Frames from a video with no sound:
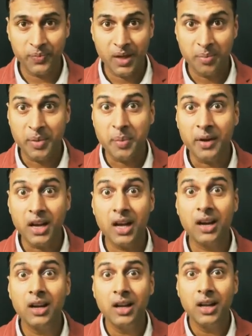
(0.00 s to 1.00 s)
People
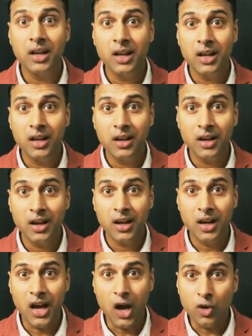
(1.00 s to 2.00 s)
are
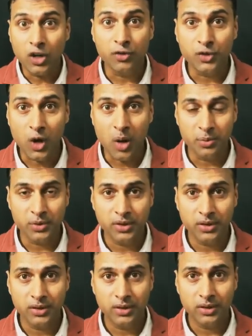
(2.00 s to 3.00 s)
out of jobs,
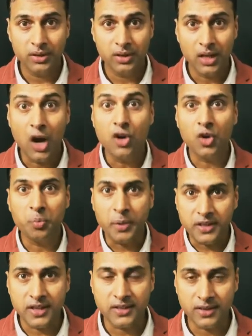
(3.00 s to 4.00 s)
out of
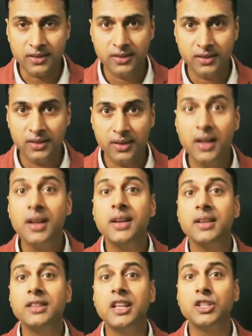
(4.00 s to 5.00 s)
businesses.
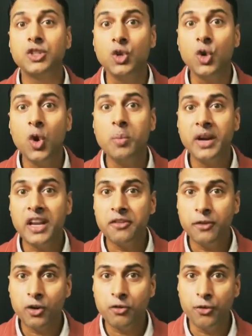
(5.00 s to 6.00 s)
There is no money
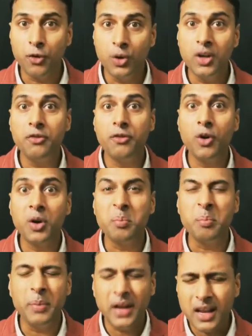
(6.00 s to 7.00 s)
for food for
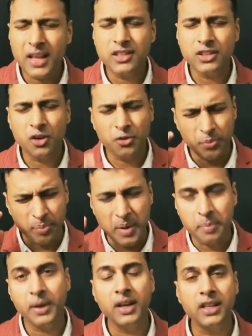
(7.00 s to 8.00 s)
millions of
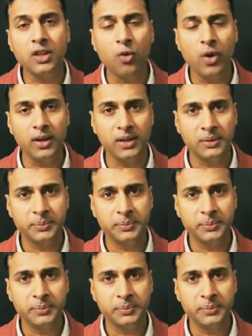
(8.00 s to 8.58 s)
people in the world.